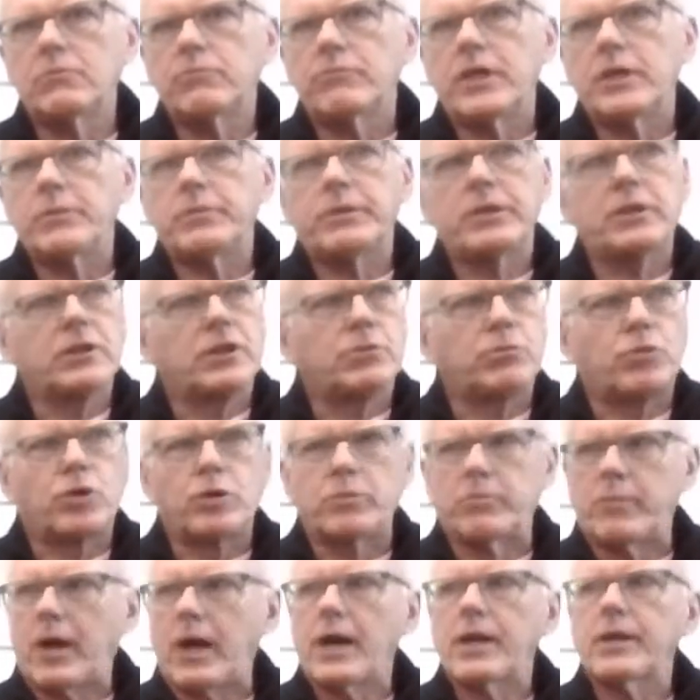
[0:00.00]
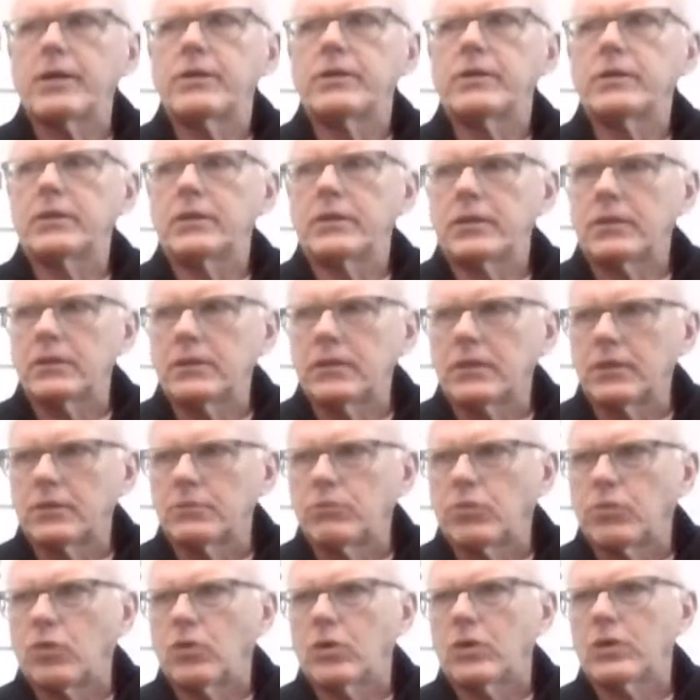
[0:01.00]
maybe a little more modern, a
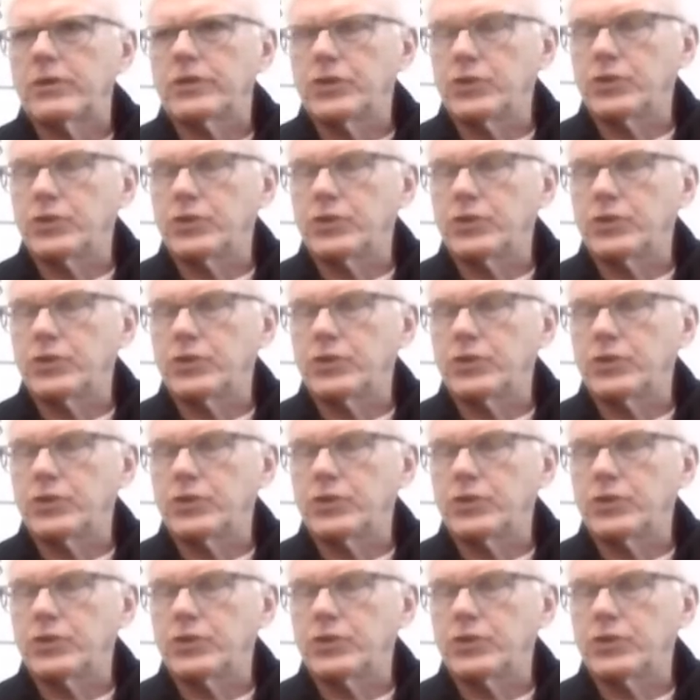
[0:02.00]
little more